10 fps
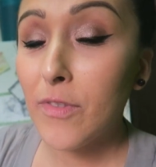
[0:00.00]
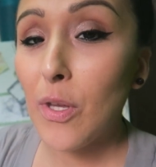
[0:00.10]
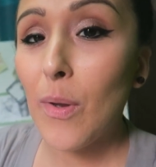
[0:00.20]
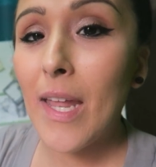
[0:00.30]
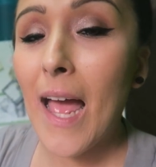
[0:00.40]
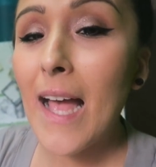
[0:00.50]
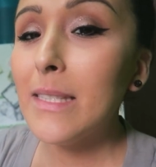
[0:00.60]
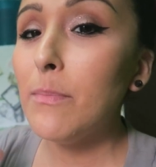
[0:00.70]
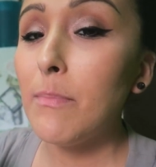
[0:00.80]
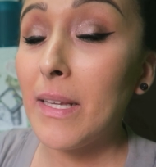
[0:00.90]
So it
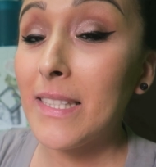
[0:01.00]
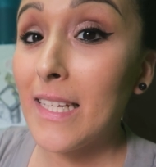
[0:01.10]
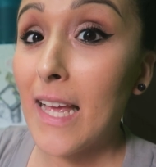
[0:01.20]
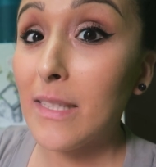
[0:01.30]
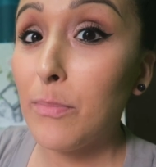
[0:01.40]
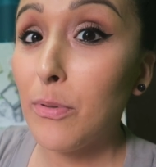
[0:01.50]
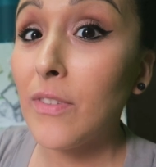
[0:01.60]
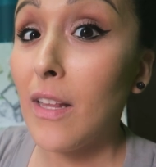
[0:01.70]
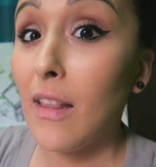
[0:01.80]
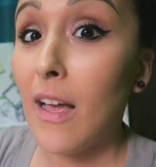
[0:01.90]
hasn't, my skin has
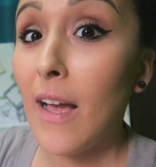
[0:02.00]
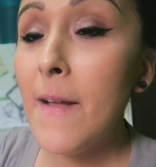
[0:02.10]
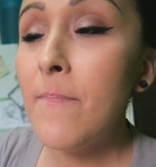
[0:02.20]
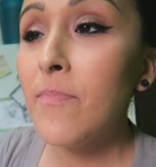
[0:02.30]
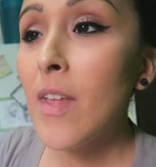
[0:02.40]
improved a lot.